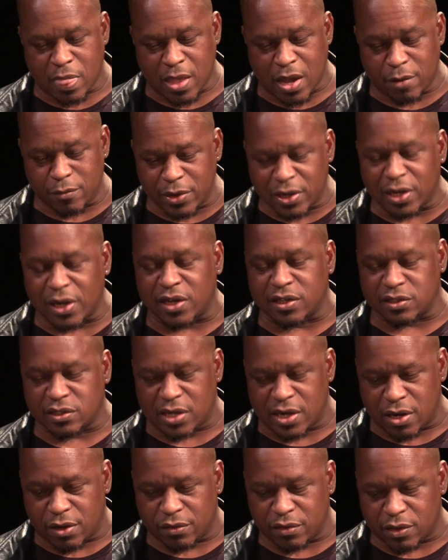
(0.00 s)
I realize
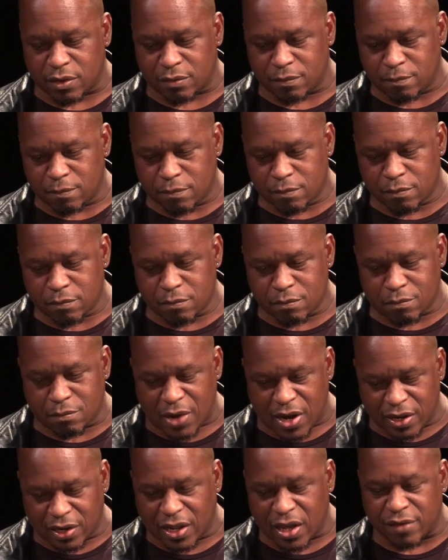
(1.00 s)
now that
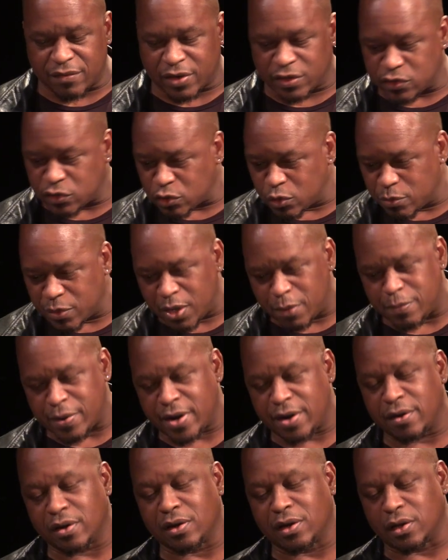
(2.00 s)
my life has so many
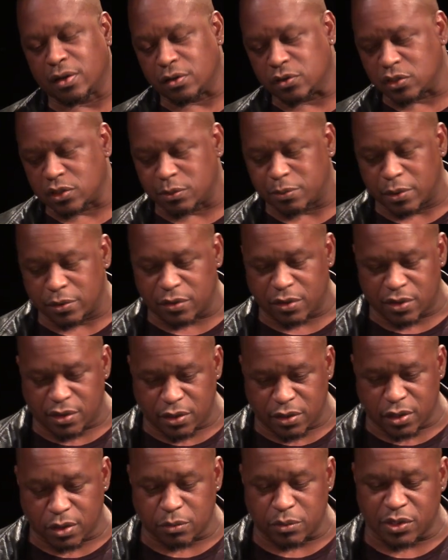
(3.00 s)
parallels to both
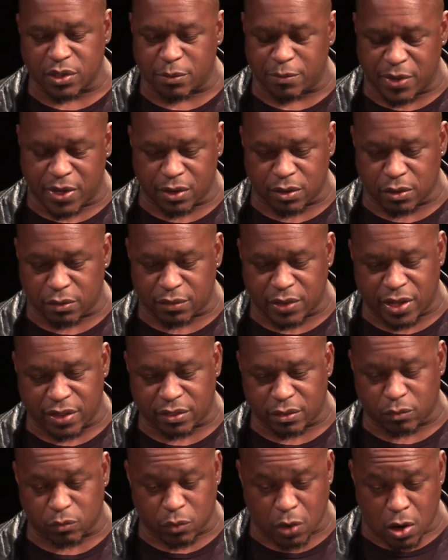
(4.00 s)
Iñigo and Domingo
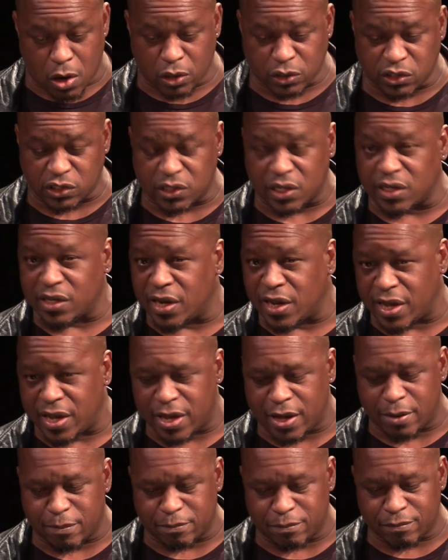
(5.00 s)
that the wrongs done to
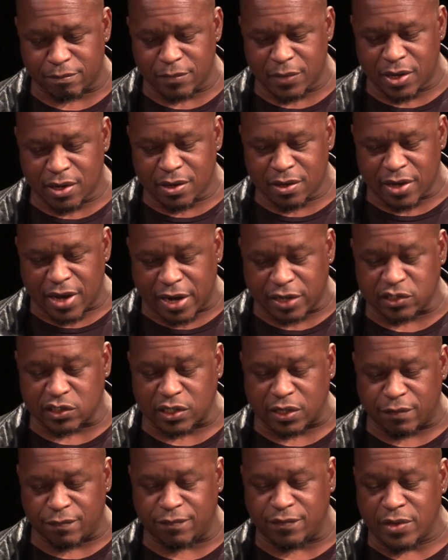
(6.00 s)
him
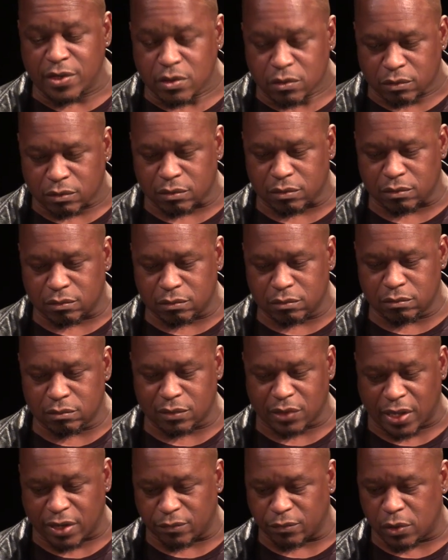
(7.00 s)
actually feel
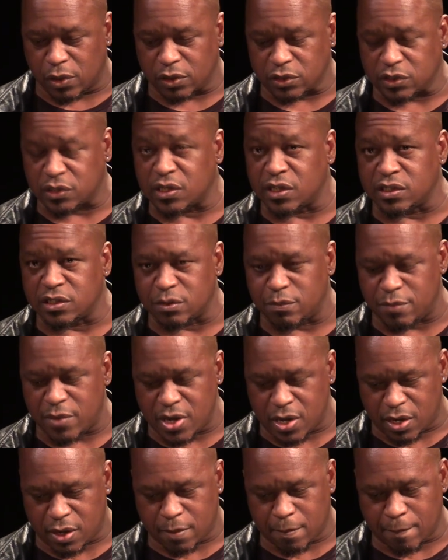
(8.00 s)
like wrongs done to
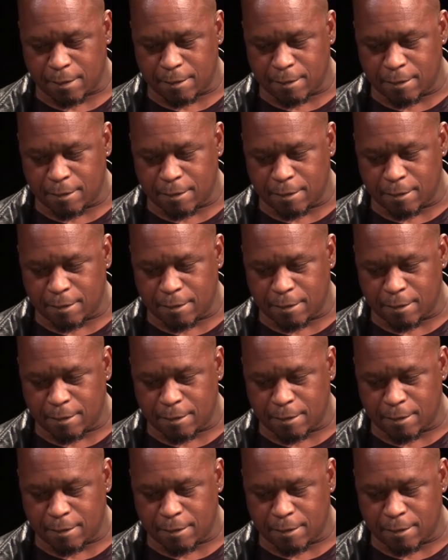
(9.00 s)
me.